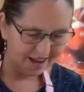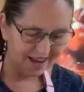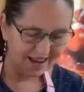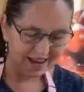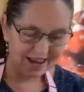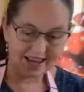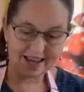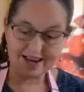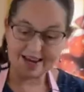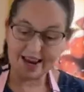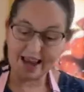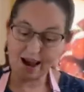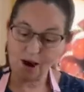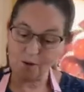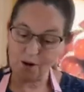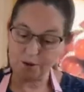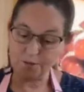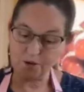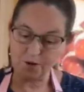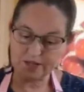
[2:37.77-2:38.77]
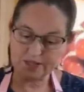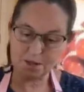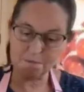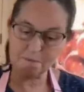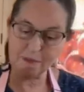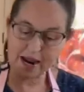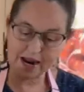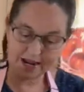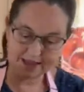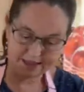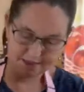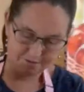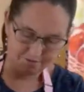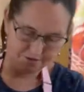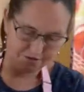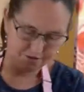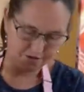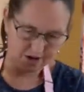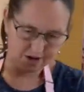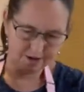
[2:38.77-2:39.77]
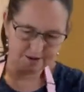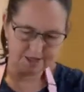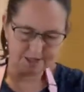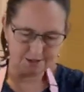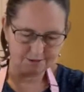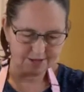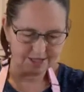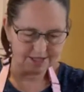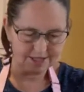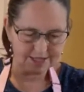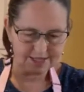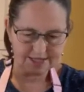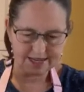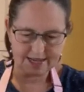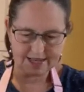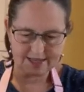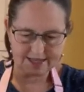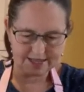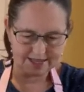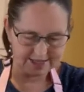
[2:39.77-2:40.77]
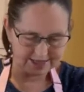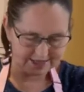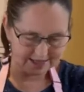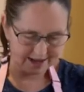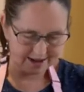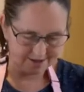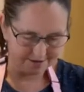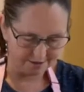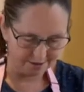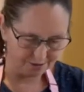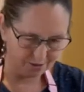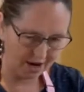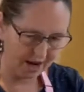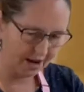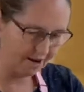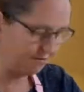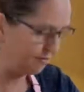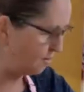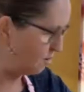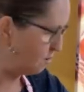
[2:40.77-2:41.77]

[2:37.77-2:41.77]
And now I'm going to make them for you. So I'll just get these out of the way for a